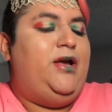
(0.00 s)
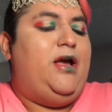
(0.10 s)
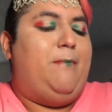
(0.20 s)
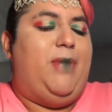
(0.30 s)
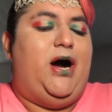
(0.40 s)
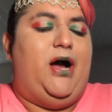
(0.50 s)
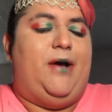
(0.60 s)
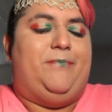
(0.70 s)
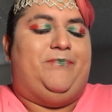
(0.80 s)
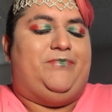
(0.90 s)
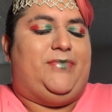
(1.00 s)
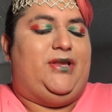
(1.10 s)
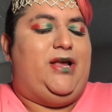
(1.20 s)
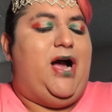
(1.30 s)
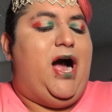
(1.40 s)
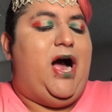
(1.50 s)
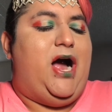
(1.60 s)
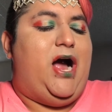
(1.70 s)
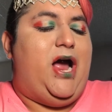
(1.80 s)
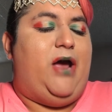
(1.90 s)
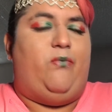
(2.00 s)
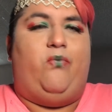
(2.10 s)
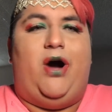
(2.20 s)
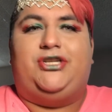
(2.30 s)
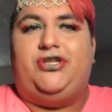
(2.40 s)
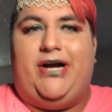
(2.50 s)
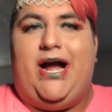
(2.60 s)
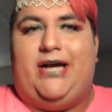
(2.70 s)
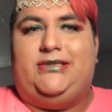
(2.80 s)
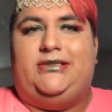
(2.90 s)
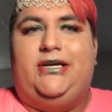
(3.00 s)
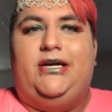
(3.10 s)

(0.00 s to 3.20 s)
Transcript: But I want you guys